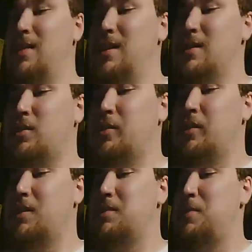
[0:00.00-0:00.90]
These
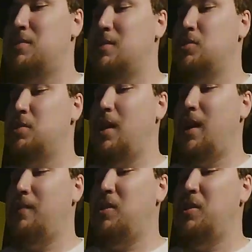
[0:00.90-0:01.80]
learning experiences should
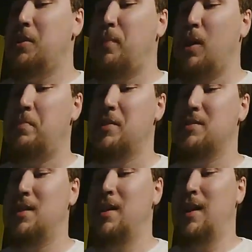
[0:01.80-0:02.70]
have a clear
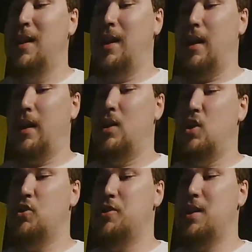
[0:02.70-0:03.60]
purpose and
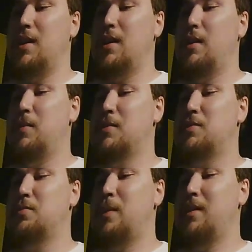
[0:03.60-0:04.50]
understanding of the
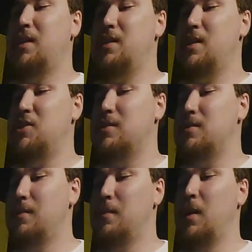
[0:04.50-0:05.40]
surrounding
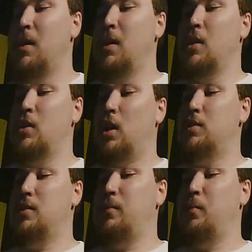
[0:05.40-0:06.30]
conditions,
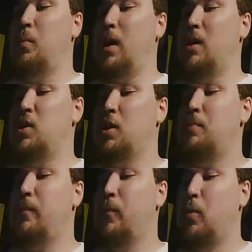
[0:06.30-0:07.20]
knowledge of what
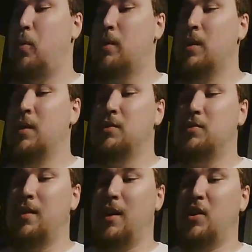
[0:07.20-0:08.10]
occurred before,
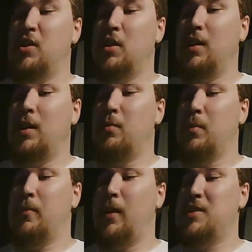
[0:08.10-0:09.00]
so that it could allow
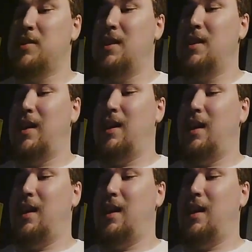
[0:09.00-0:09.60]
reflection and